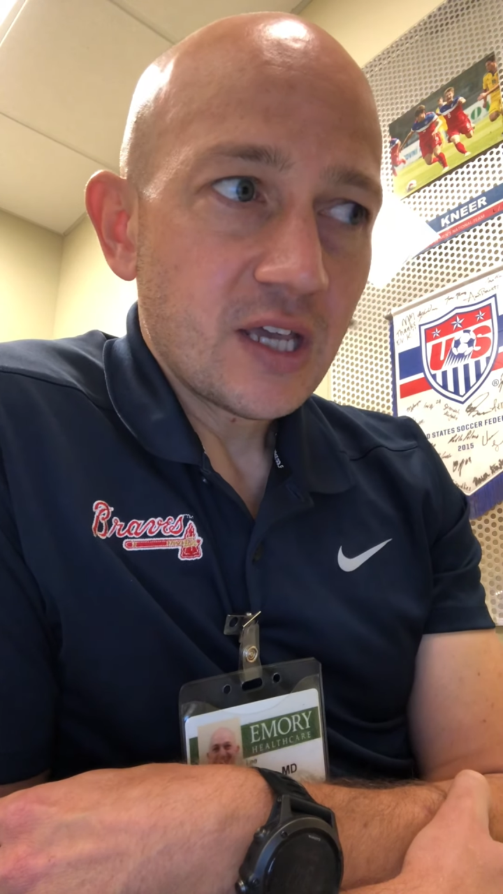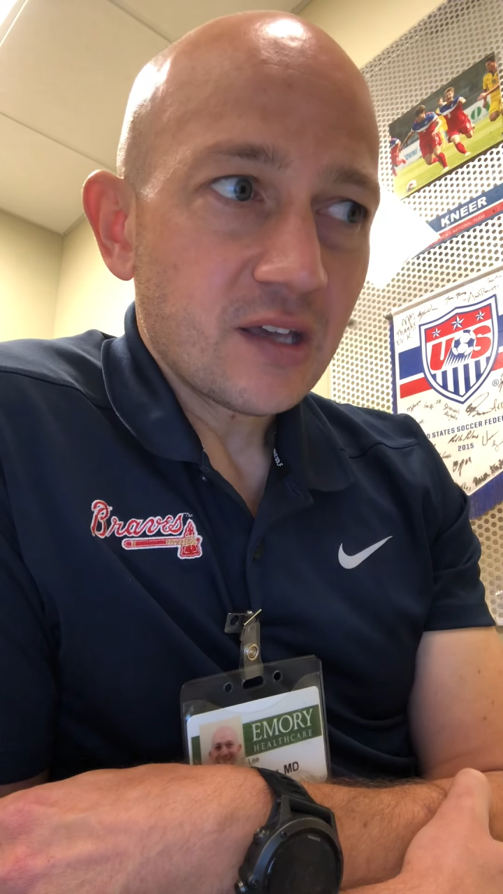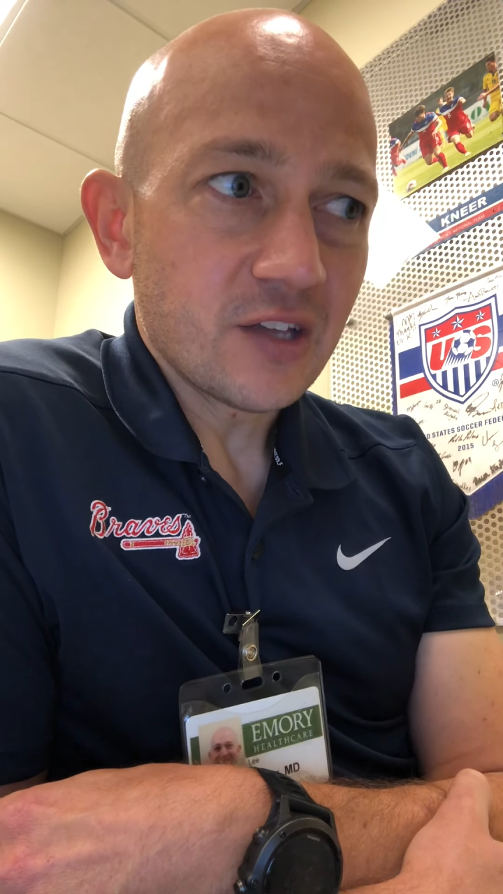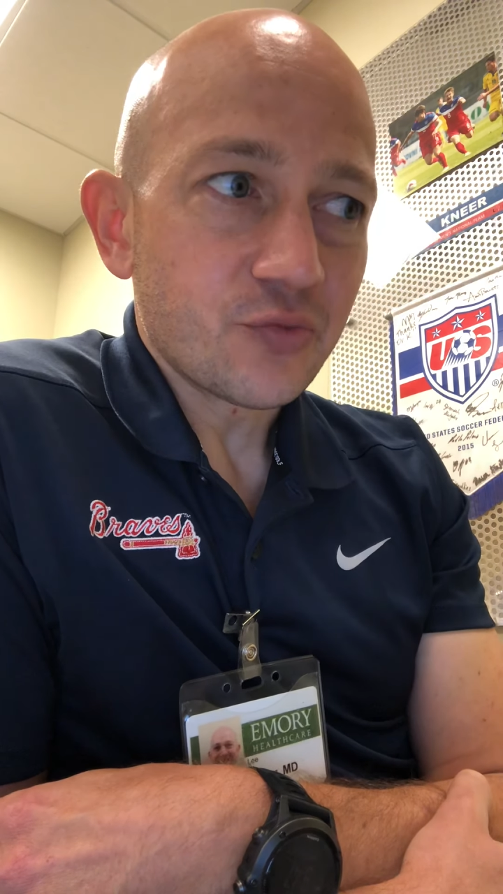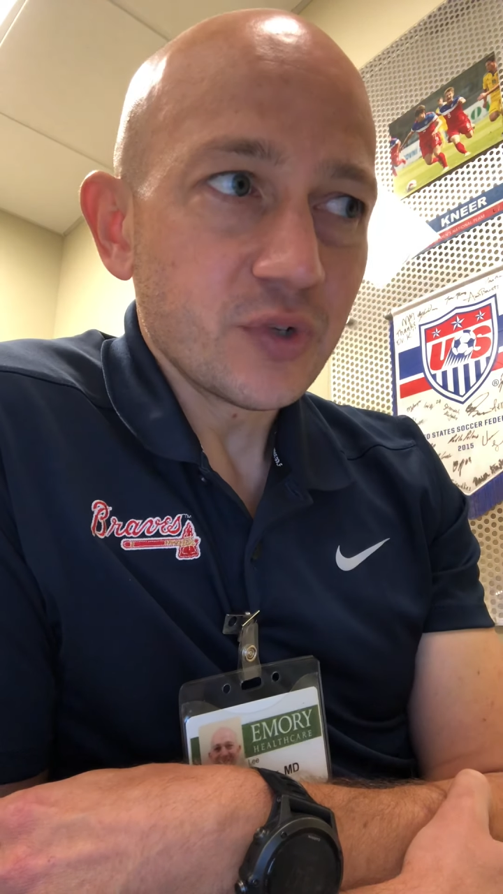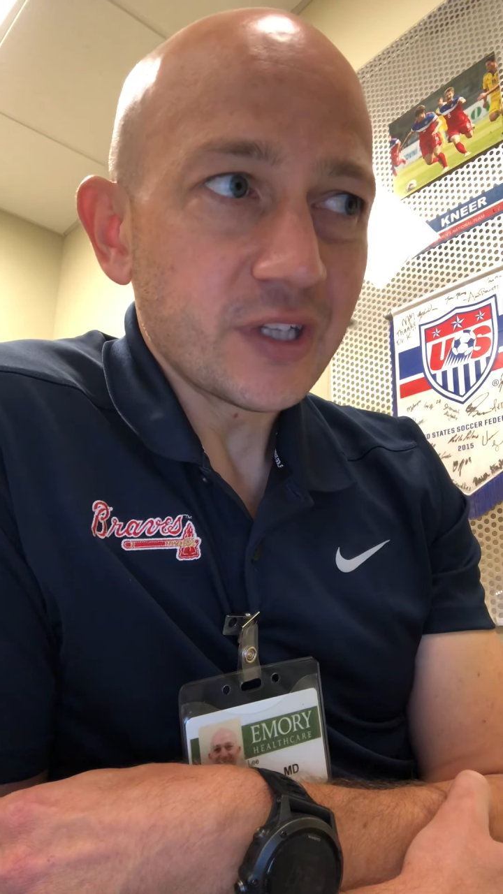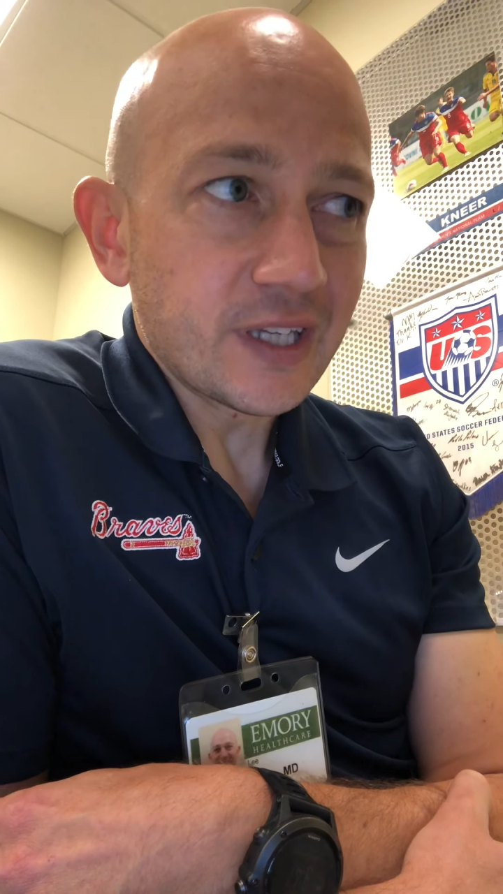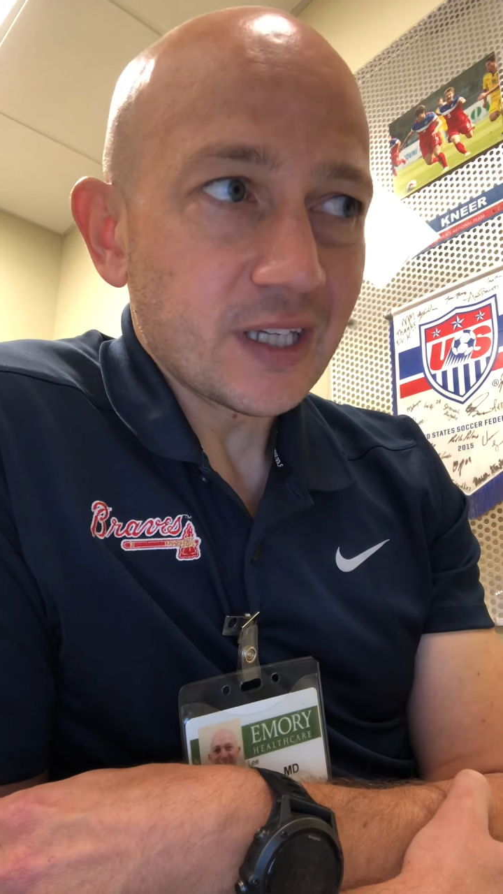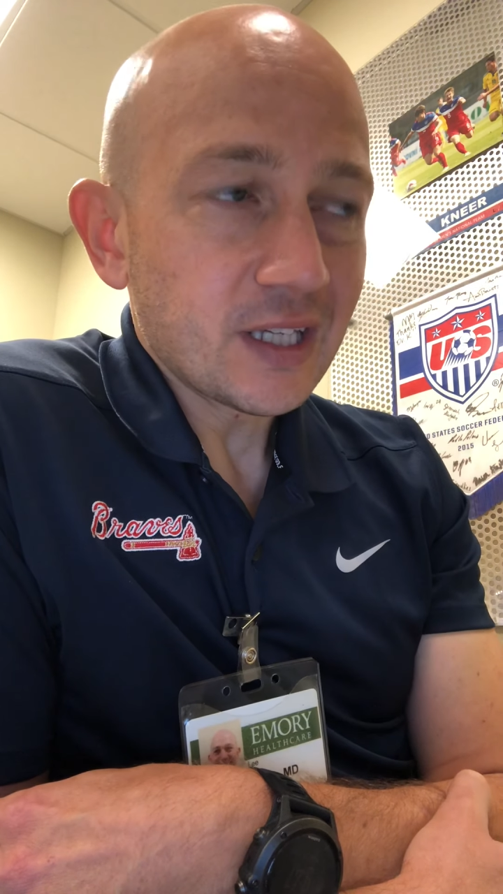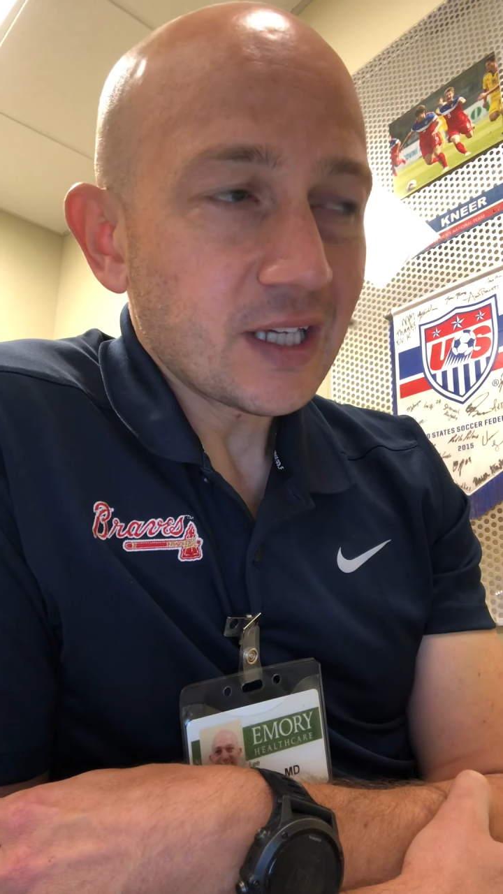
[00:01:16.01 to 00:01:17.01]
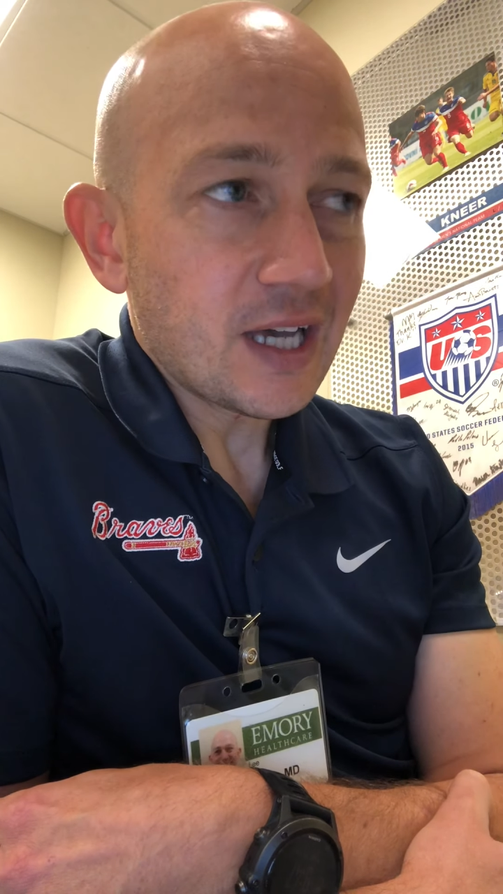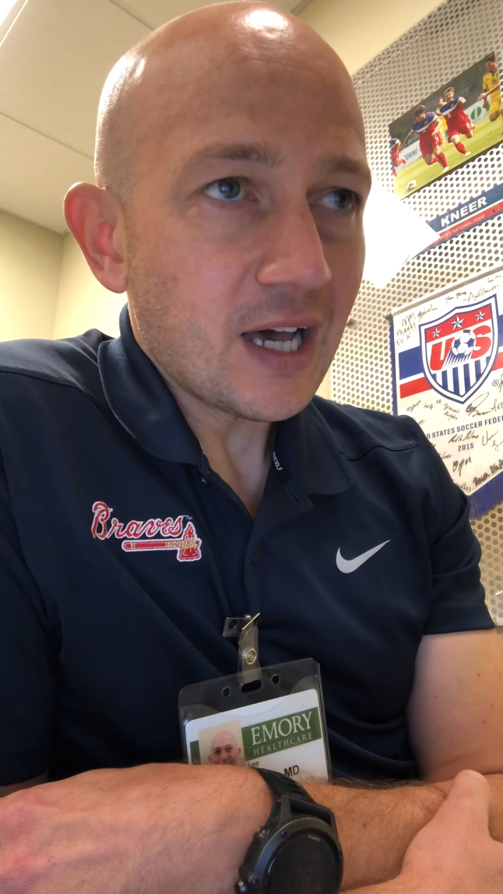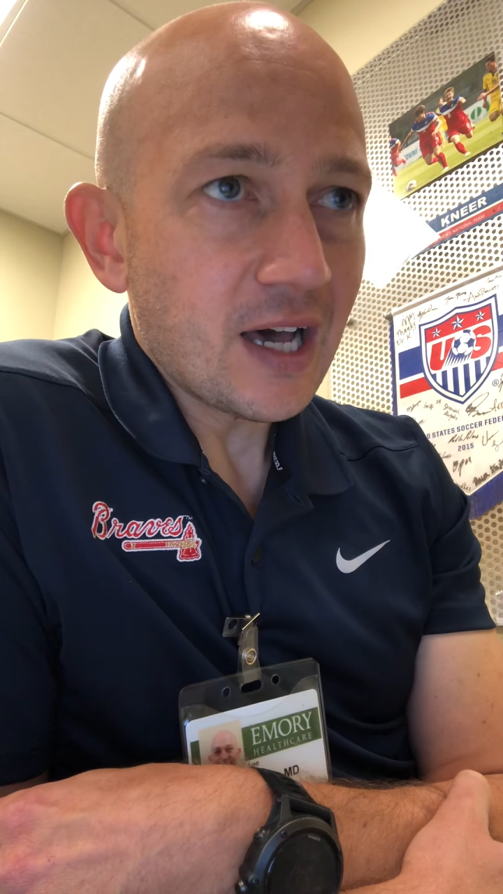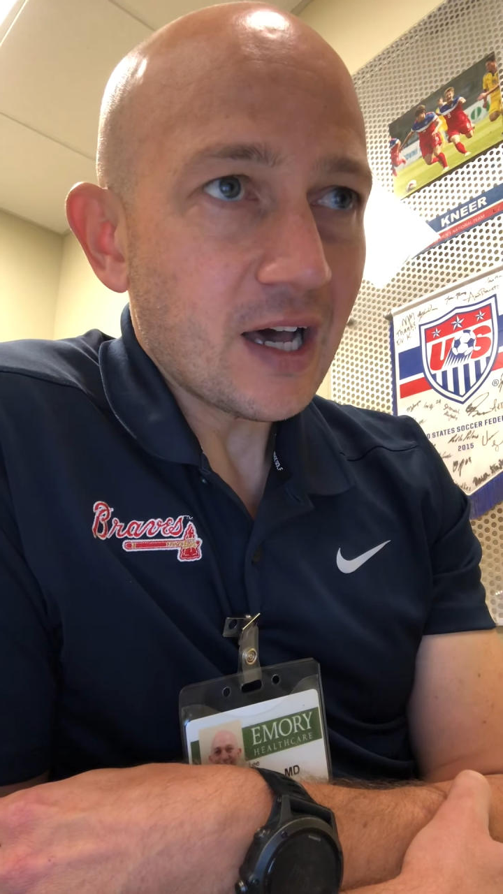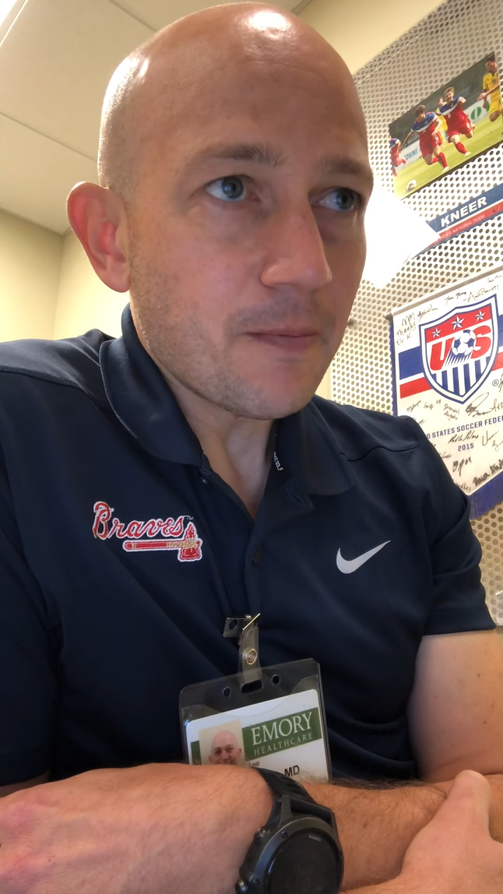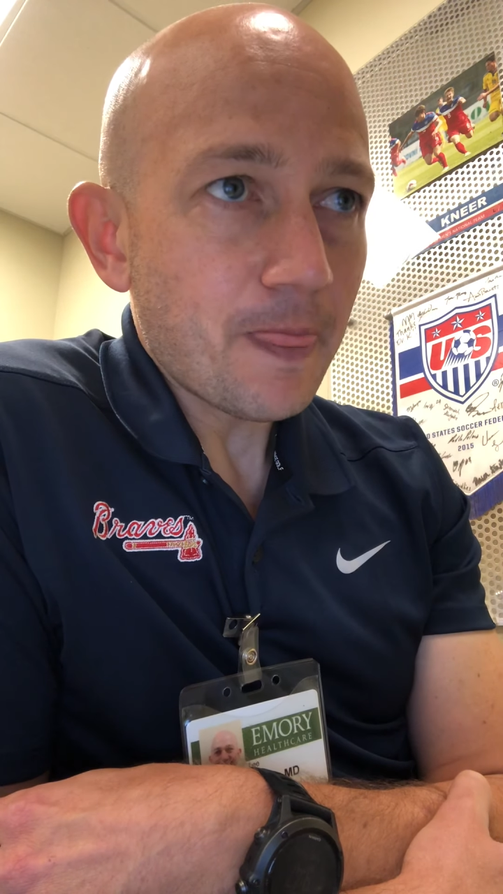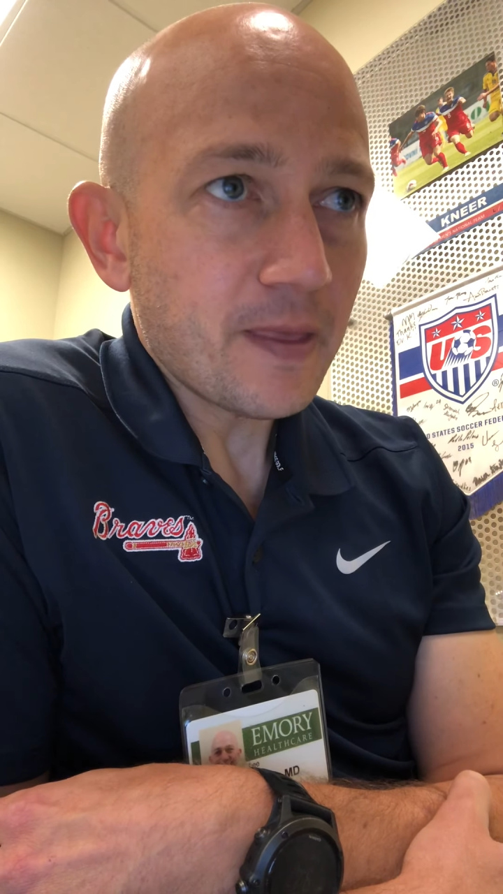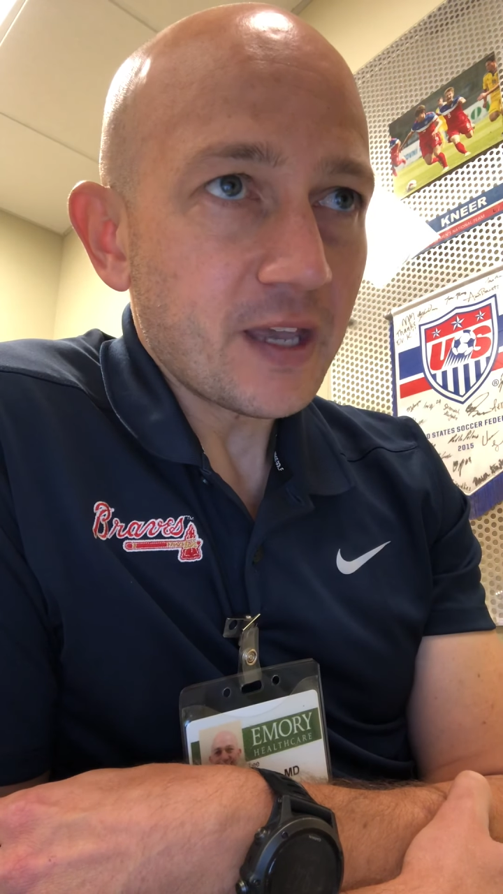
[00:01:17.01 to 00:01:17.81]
it's really the